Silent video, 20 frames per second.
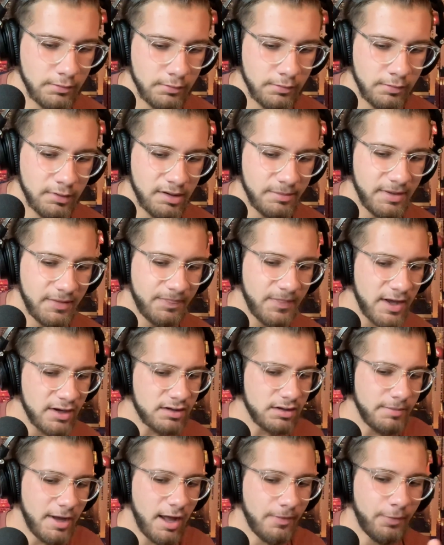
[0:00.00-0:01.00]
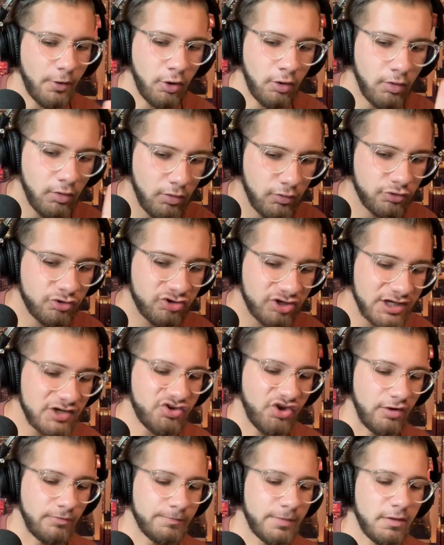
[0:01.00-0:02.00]
I mean, think about the whole season
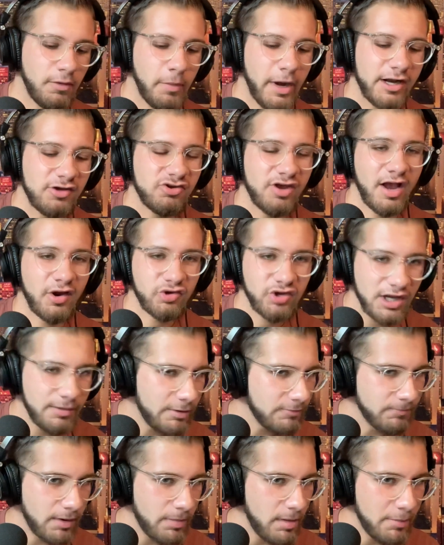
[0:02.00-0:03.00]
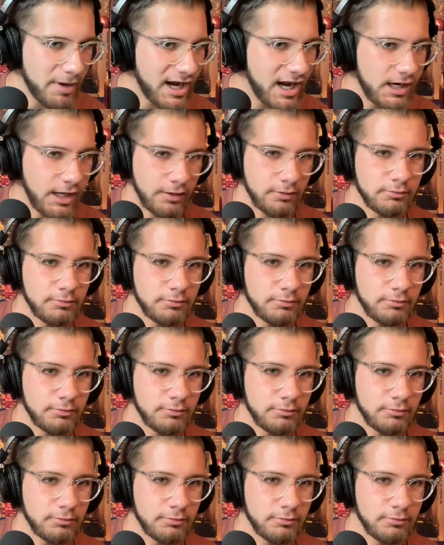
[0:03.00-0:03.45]
for the White Sox, even from the beginning.